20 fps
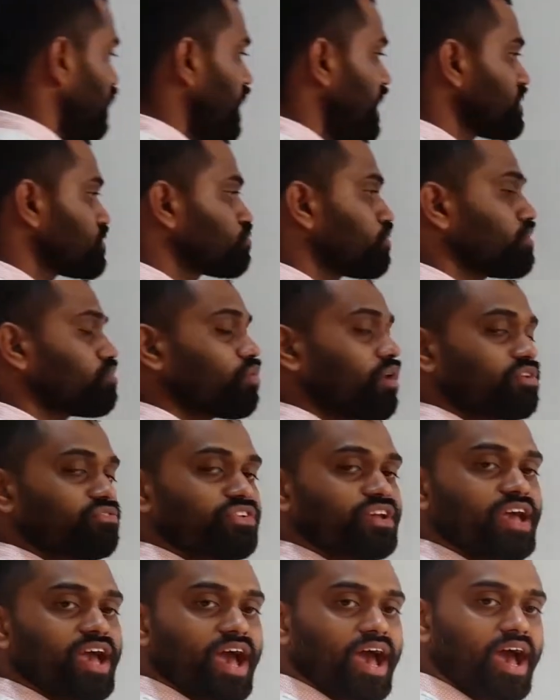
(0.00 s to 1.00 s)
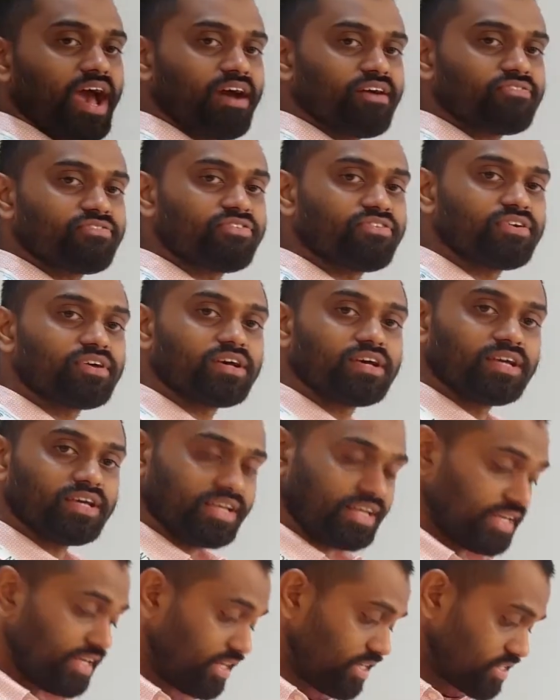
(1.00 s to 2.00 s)
last one what we have
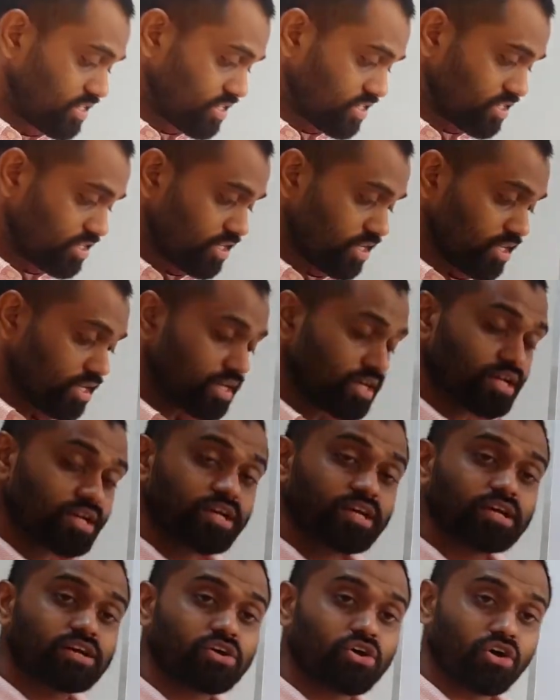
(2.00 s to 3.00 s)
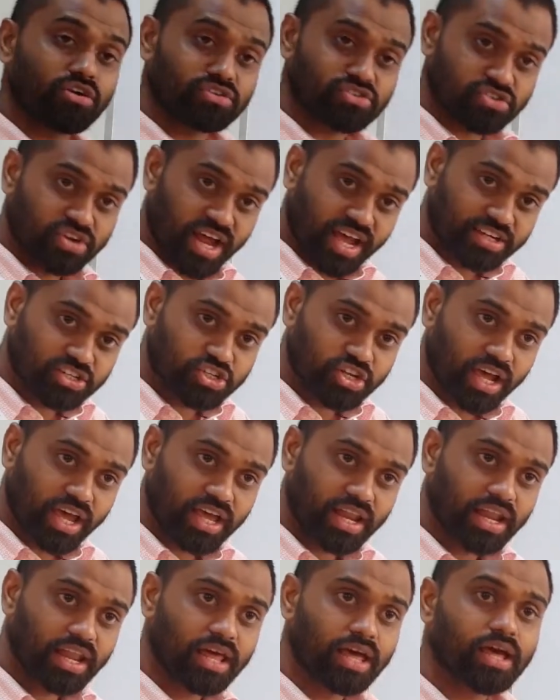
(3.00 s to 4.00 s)
is
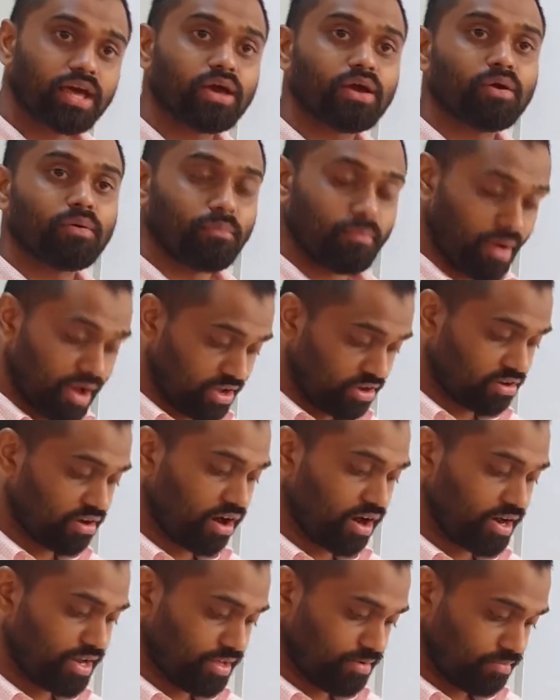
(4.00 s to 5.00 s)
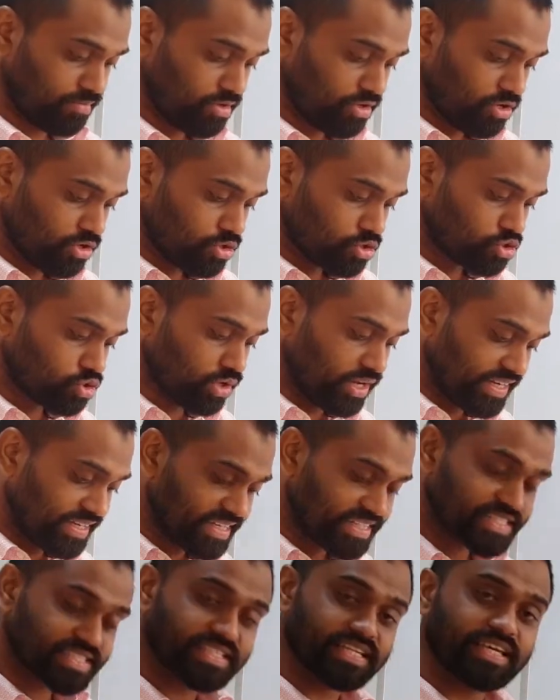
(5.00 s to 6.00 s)
contractile myocardial. So let
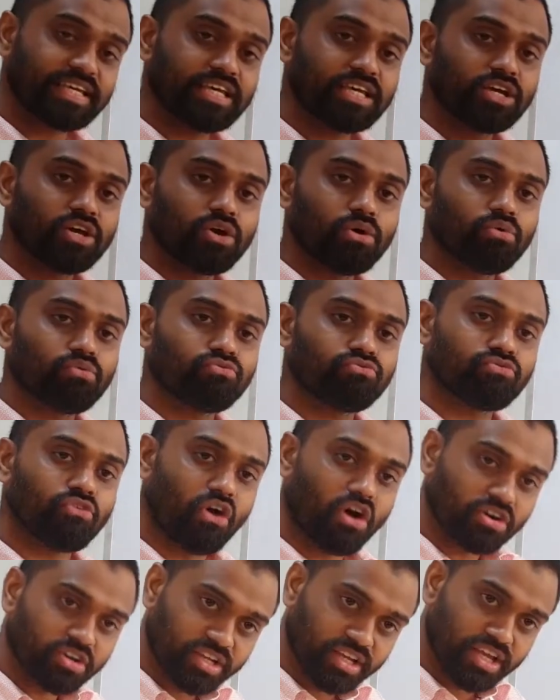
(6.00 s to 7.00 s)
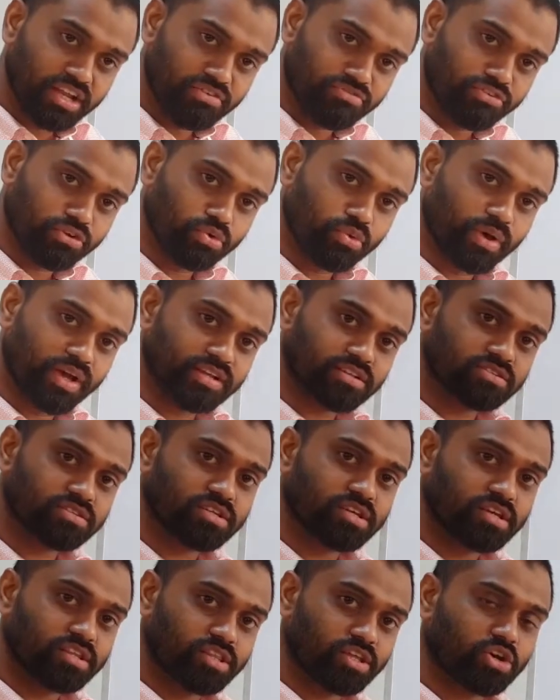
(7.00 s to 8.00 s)
us see what
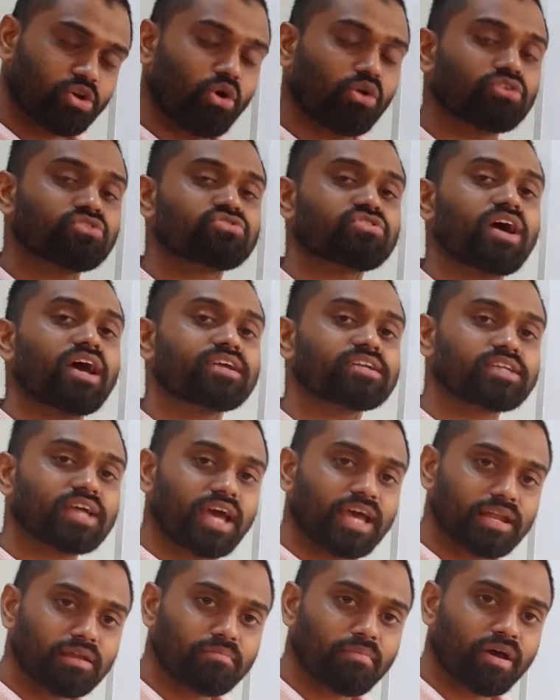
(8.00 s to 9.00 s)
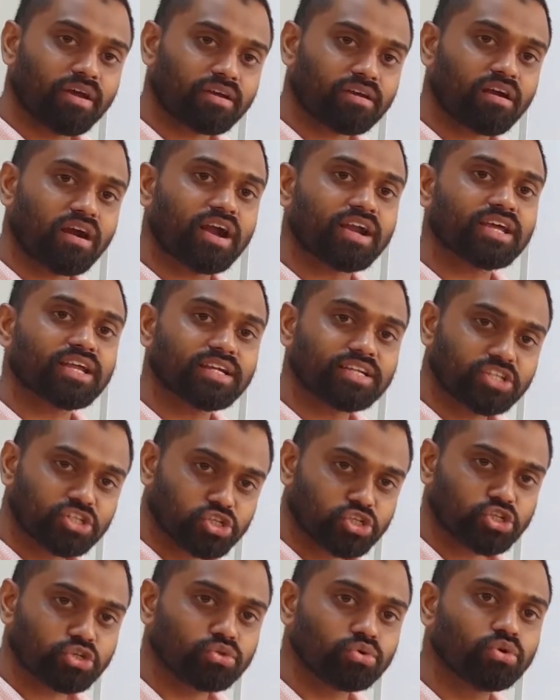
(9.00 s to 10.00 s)
influence the contractile myocardial
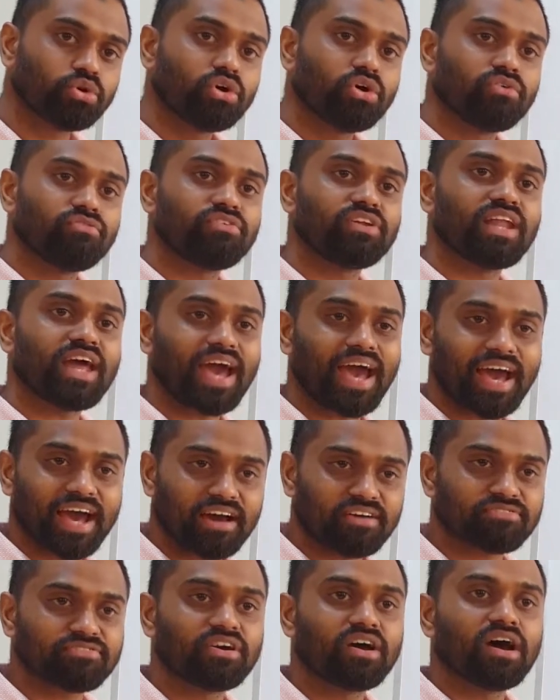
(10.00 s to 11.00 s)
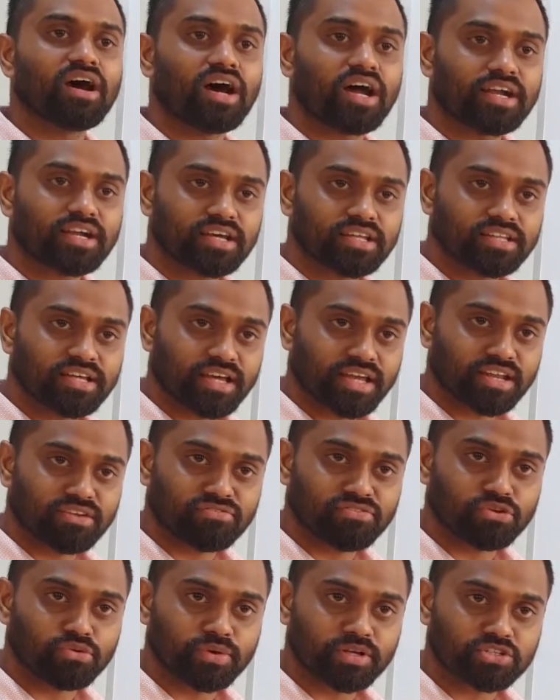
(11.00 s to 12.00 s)
tissue will have under the
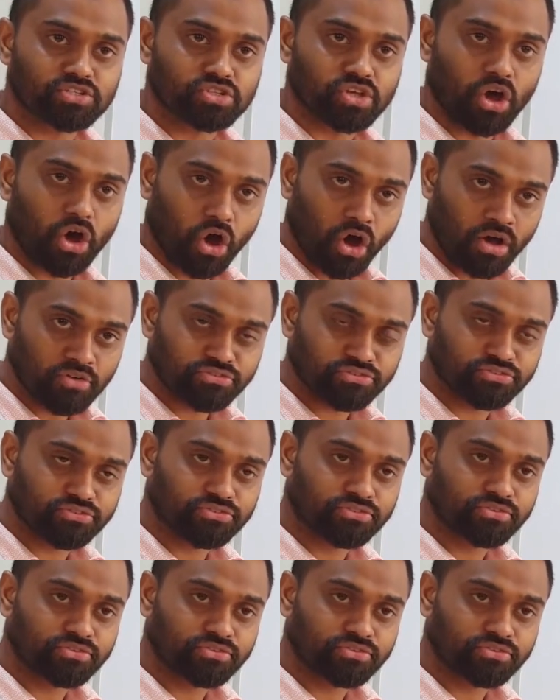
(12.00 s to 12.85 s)
influence of